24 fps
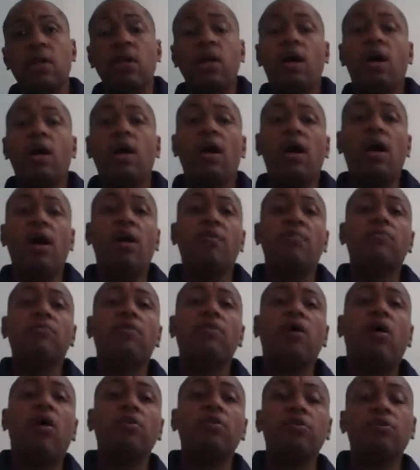
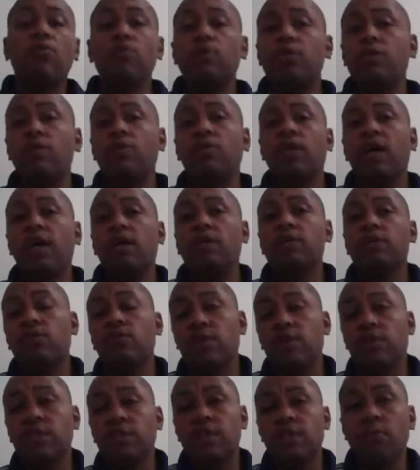Also, when you go to Extra
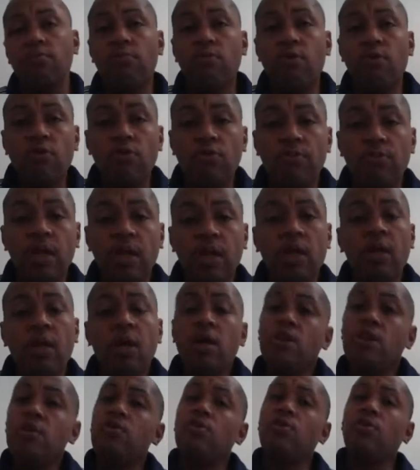Digit Movement,
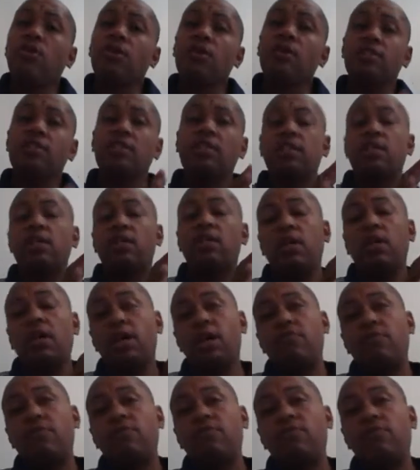you're going to see
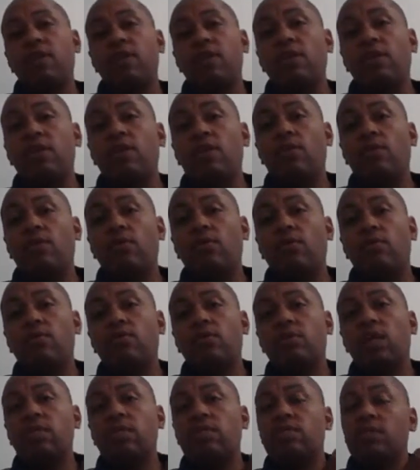a
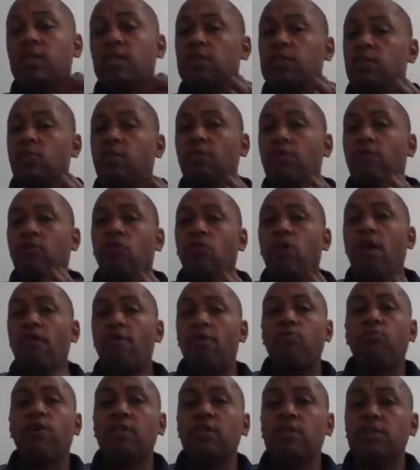video that says
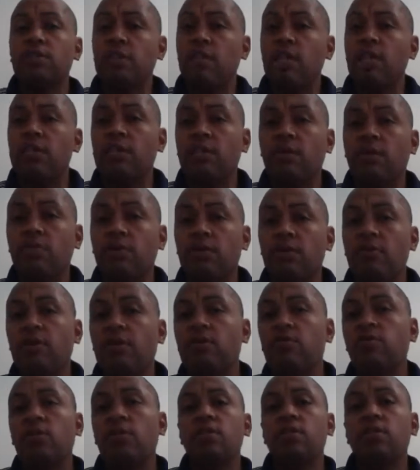24-hour presentation. I believe
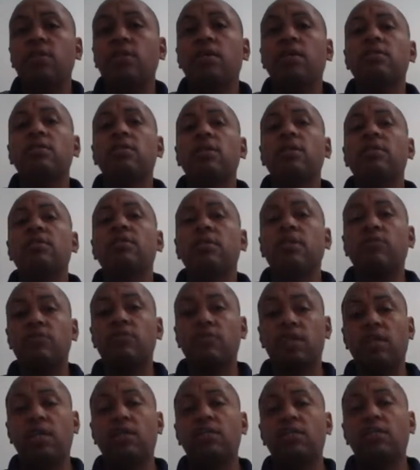that's what it says, unless they've
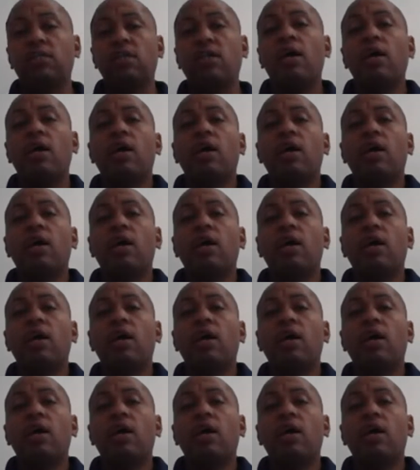changed it.